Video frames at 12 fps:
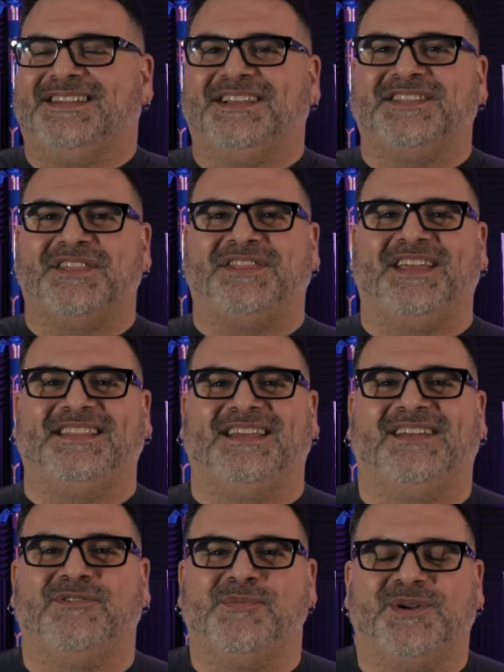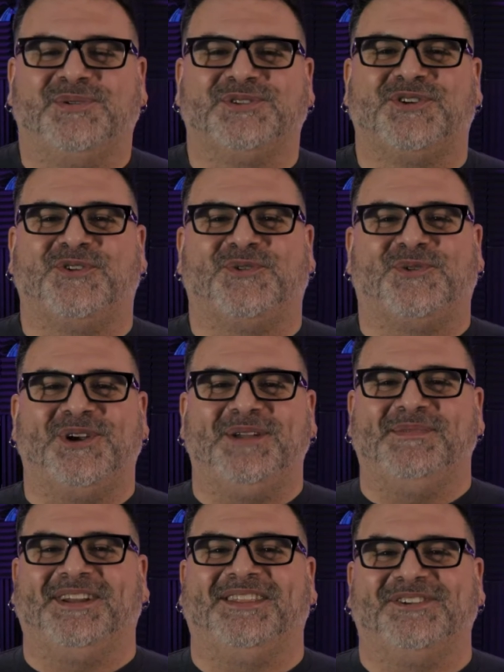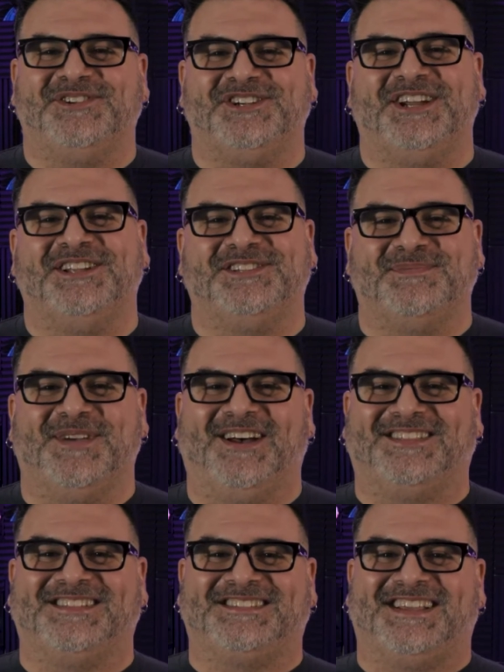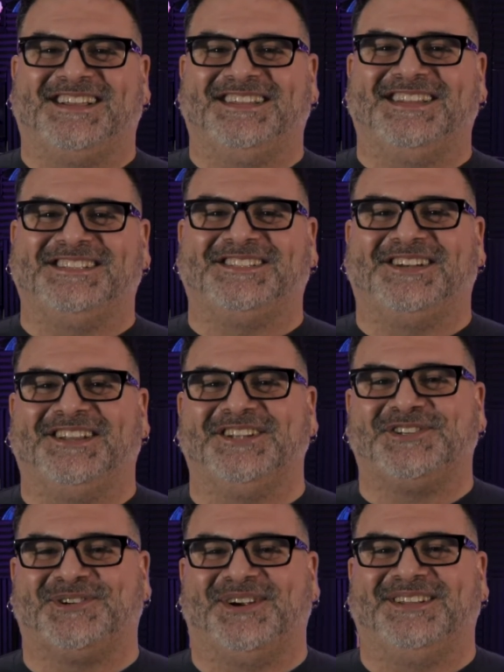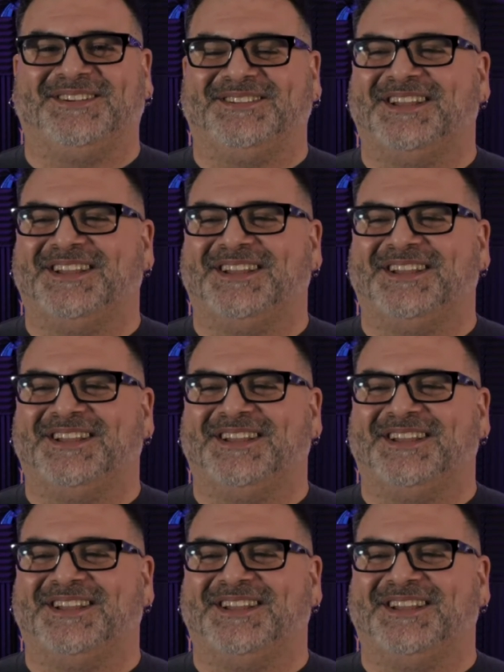Like the thing that everybody was creaming in their jeans about the second they saw the trailer.